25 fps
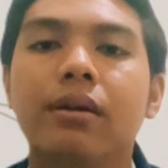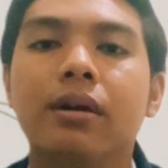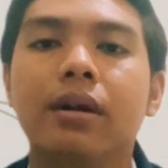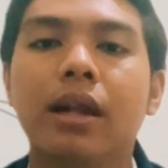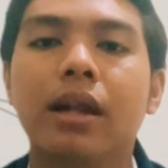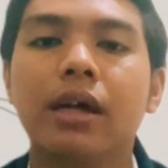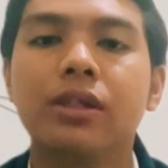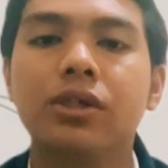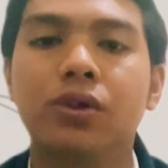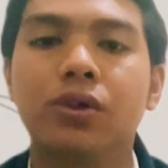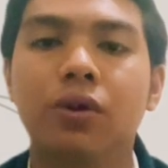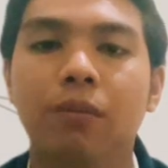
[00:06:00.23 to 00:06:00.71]

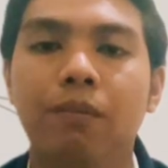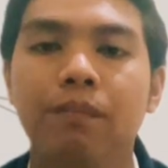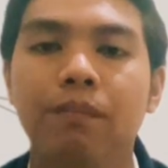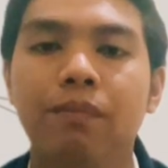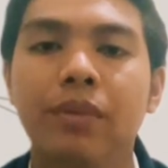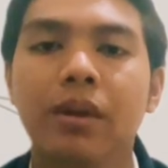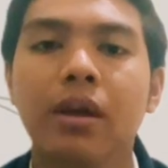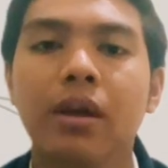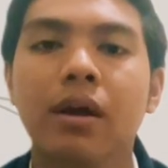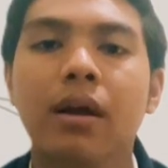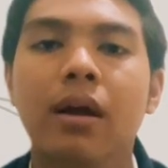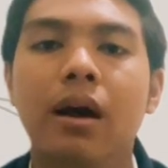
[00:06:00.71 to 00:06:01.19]
classroom
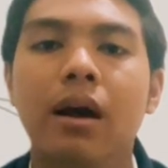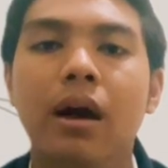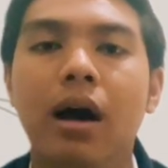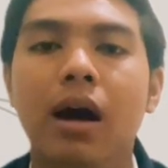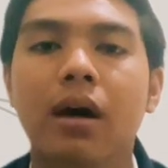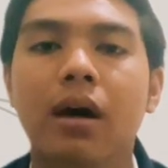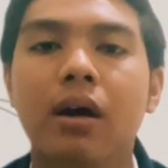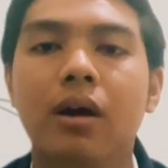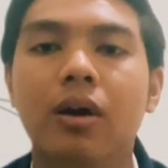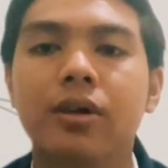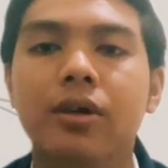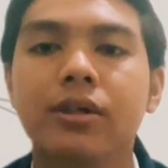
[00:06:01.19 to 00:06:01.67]

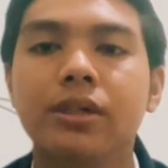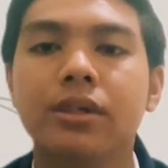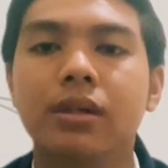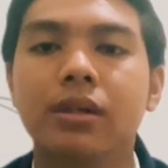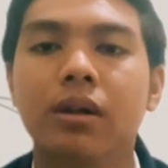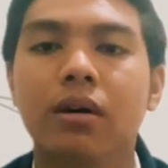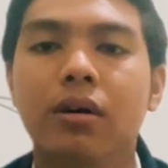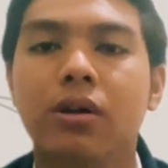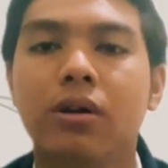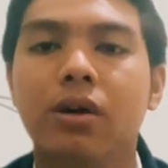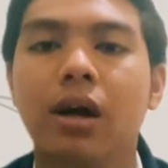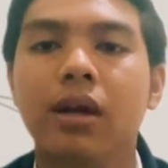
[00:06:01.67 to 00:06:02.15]
across
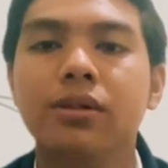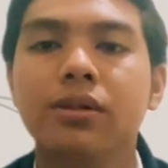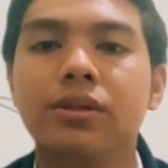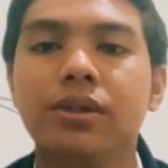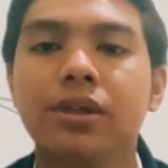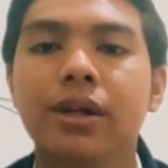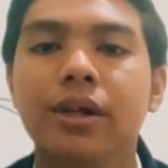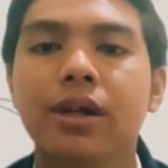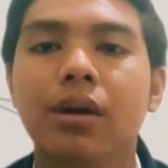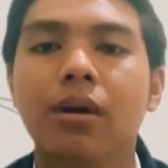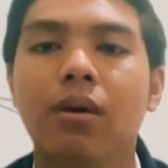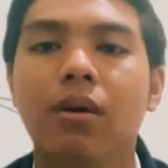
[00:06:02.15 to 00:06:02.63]
the
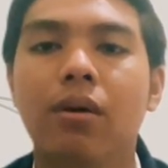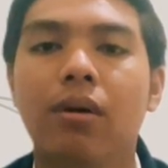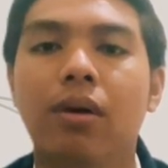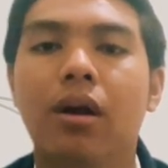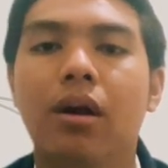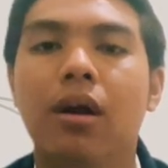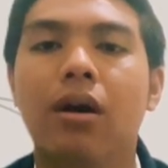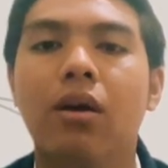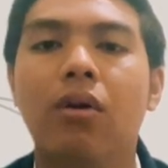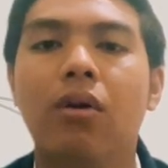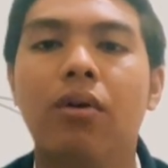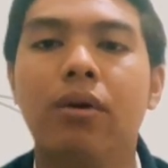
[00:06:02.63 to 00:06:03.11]
country or
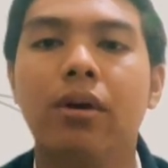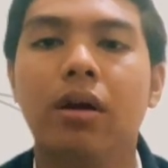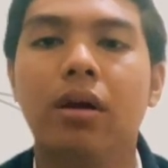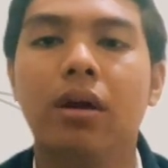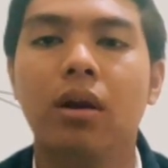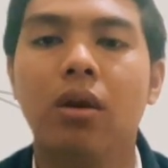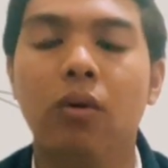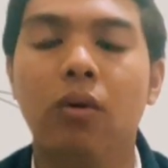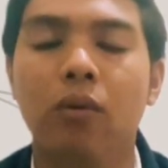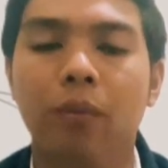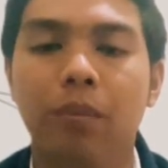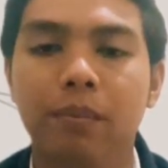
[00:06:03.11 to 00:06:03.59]
around the
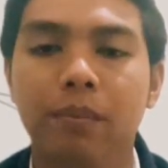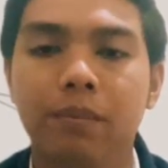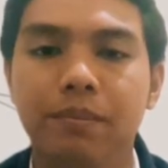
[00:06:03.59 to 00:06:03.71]
globe.